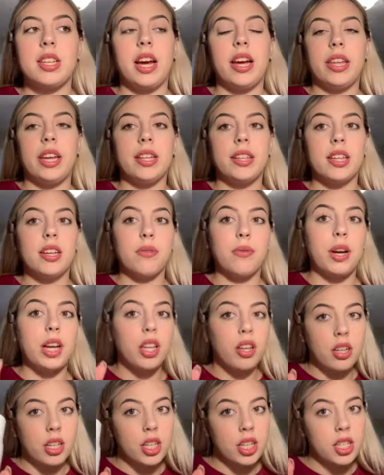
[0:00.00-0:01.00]
I like the
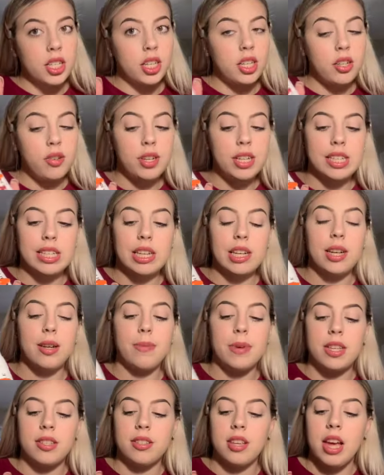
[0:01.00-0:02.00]
regular continuing setting
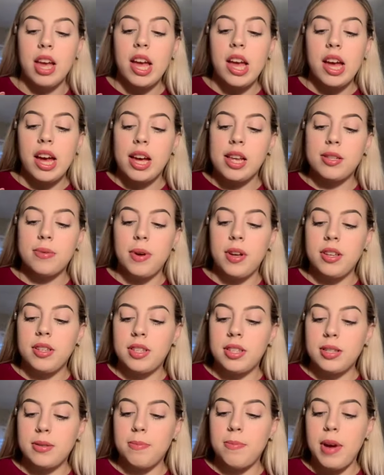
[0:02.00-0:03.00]
mist as well as
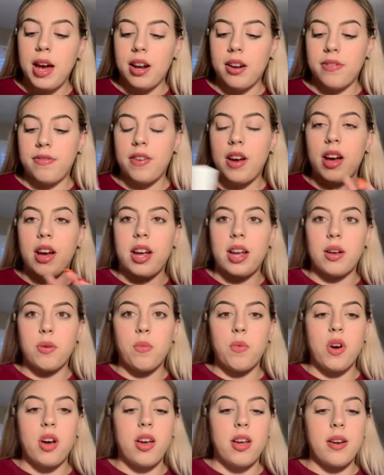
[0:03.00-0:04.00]
this mattifying
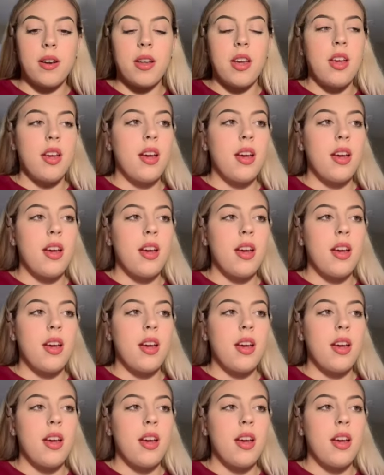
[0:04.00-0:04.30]
one.